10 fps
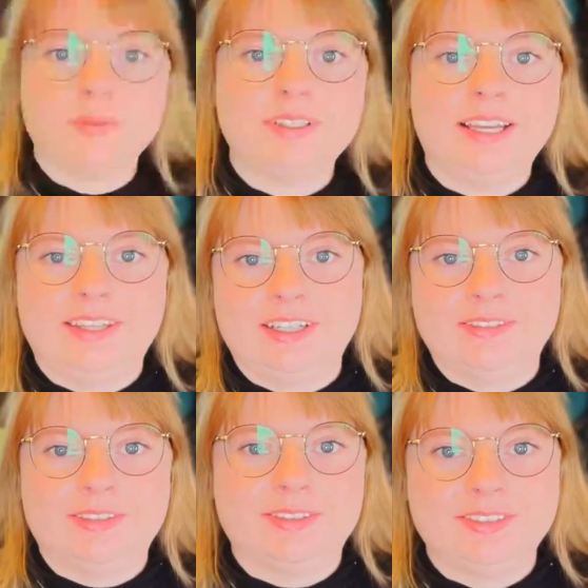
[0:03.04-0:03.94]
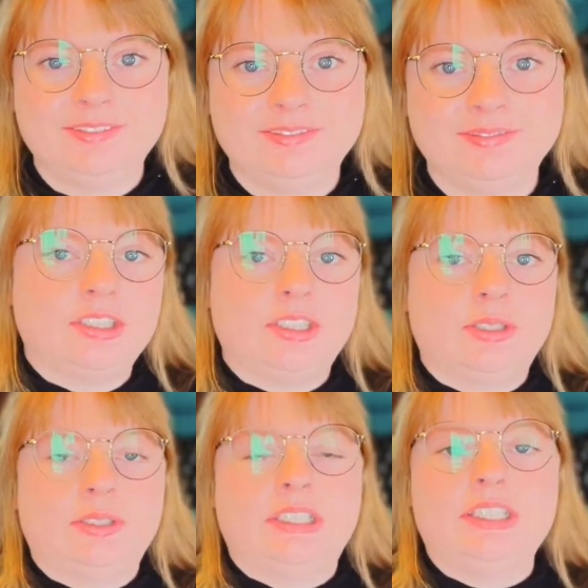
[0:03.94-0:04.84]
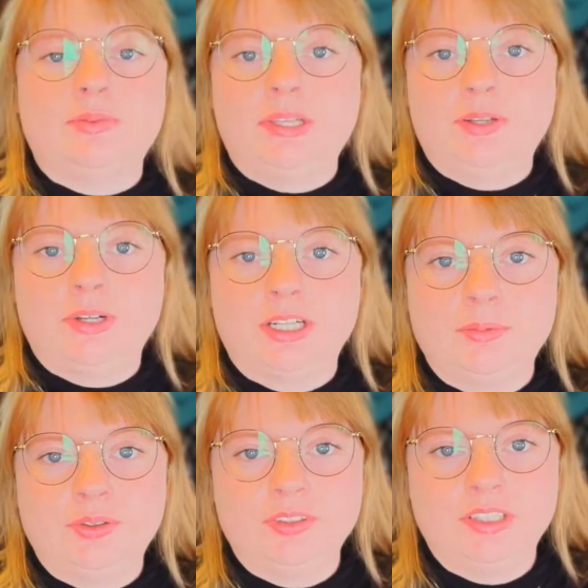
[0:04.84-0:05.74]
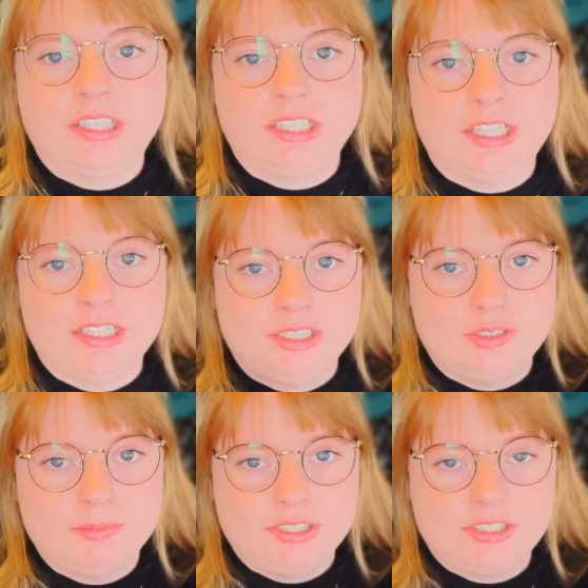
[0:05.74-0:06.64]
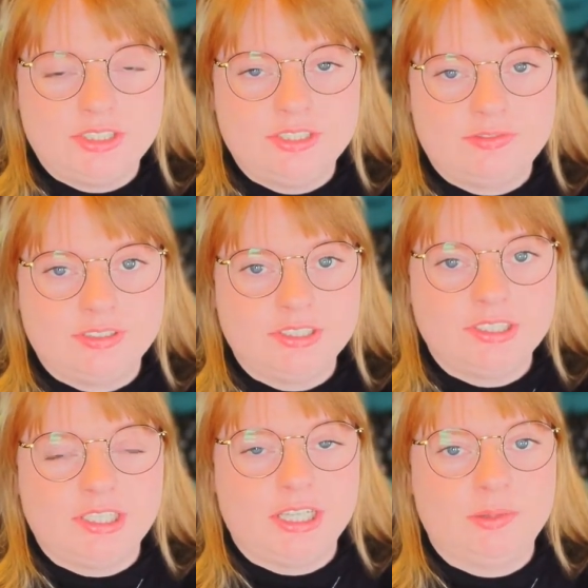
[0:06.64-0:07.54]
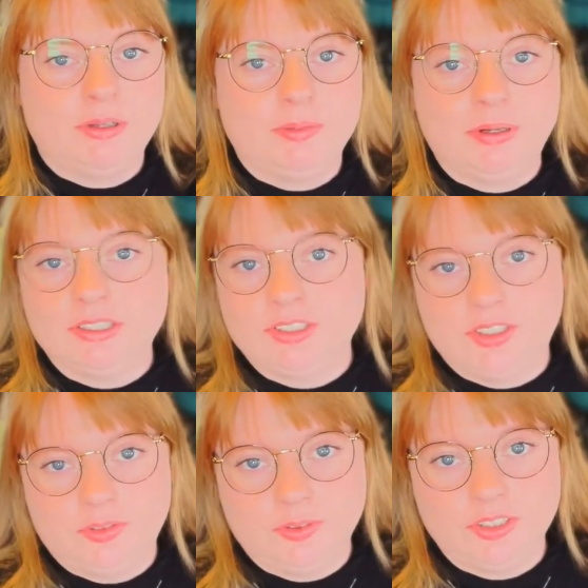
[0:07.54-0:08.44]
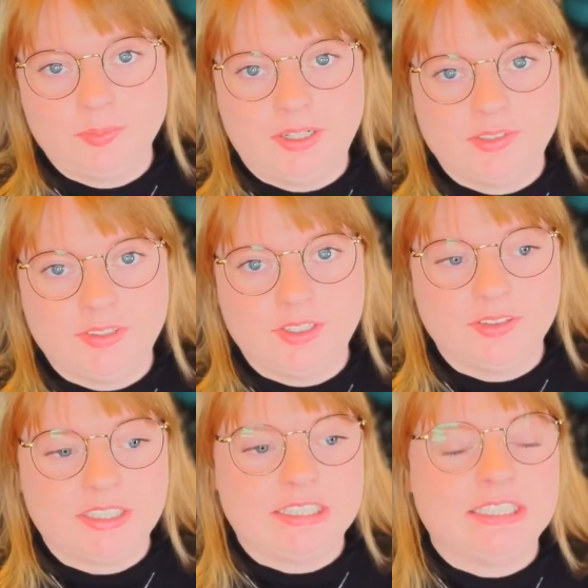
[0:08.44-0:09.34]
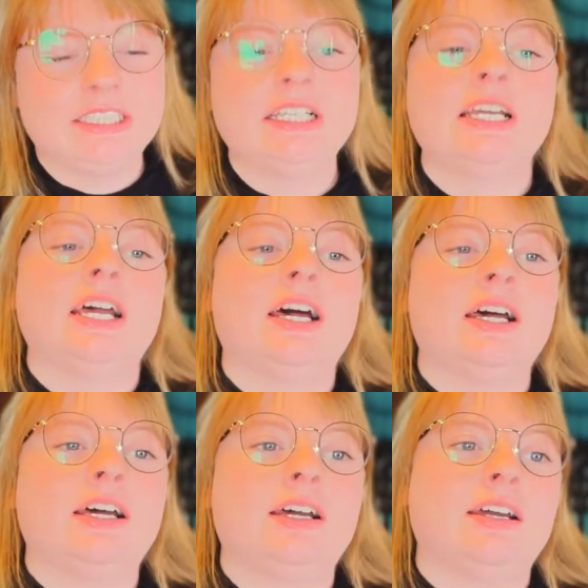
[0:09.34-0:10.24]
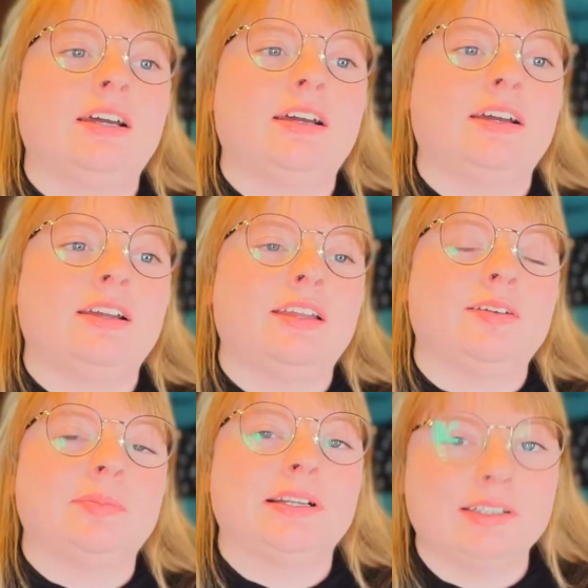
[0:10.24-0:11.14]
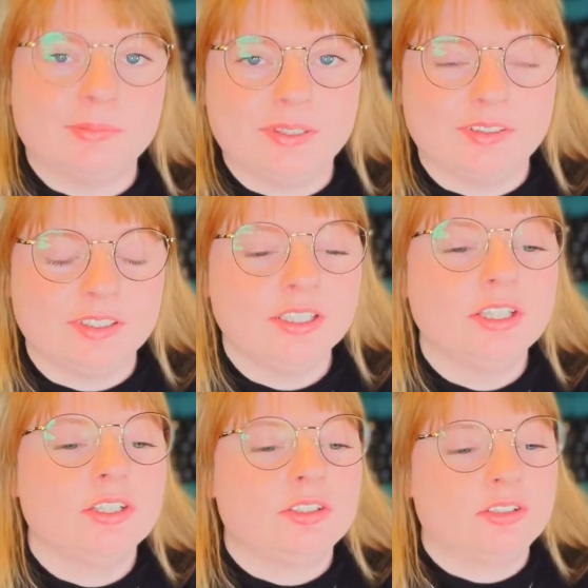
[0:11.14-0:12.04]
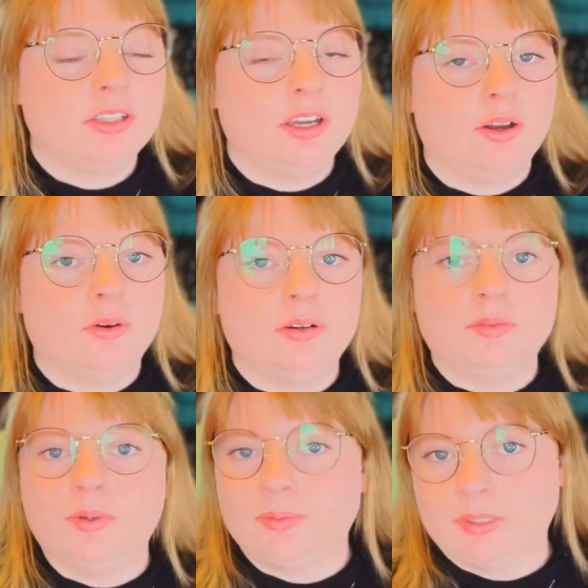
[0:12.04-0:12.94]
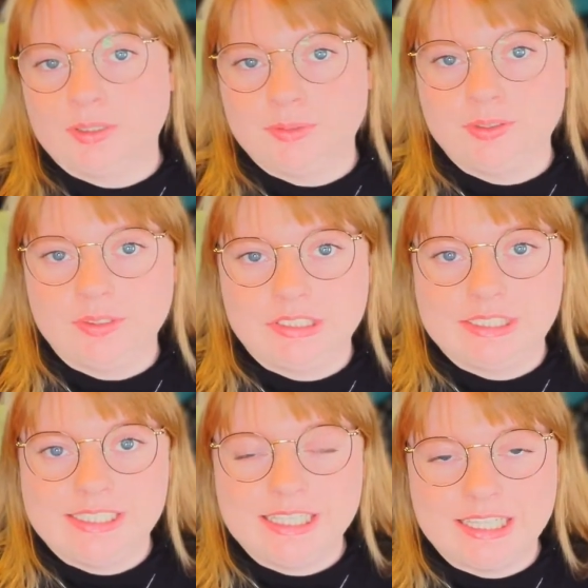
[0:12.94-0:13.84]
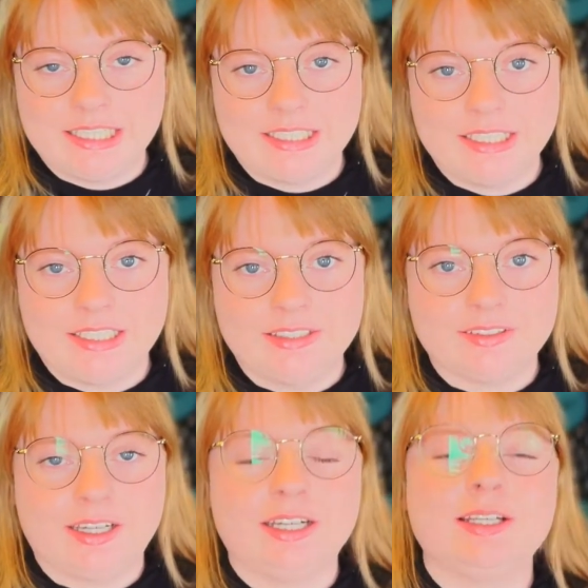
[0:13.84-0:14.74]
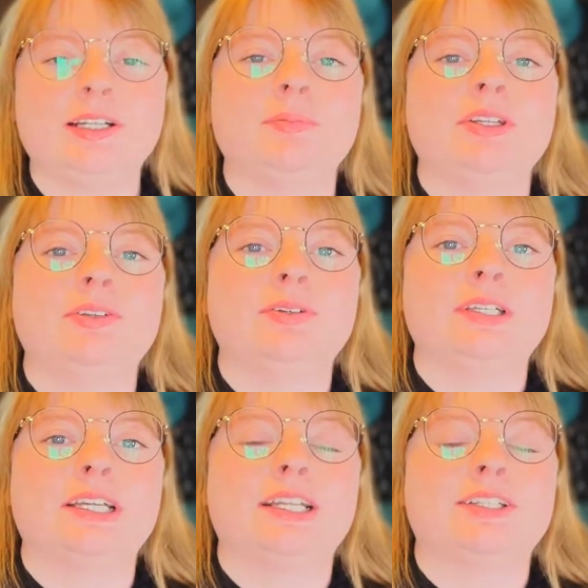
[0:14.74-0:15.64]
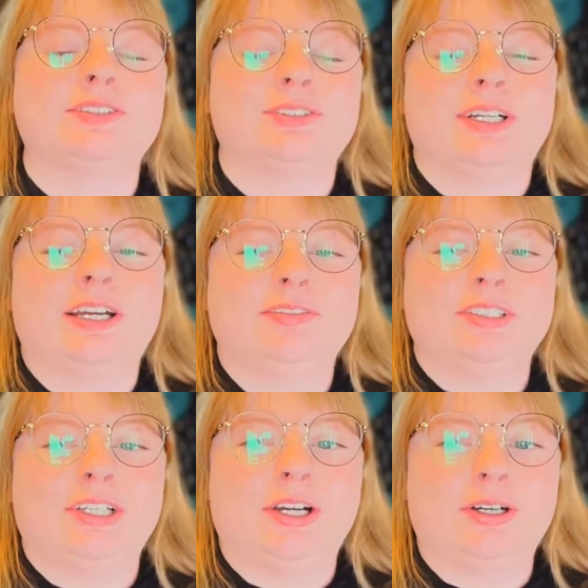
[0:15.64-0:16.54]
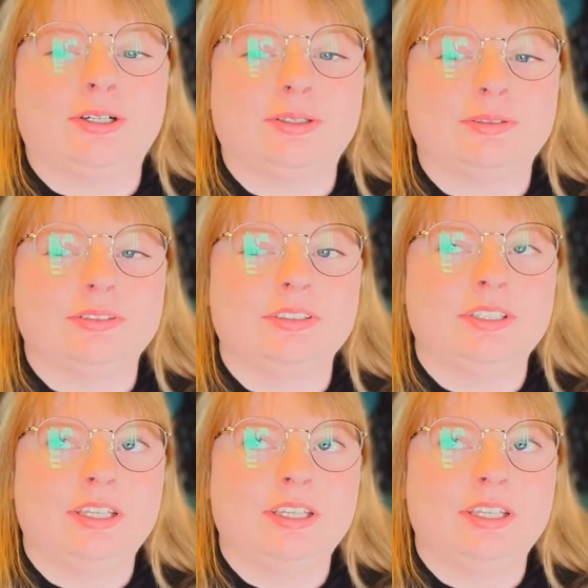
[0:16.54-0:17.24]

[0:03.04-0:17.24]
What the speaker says: Well, hey there everyone. So this week we're going to be doing something a little bit different. Apologies for the spotty videos lately. I have been a little busy. So what we're going to be doing today is I'm going to be doing a little craft called,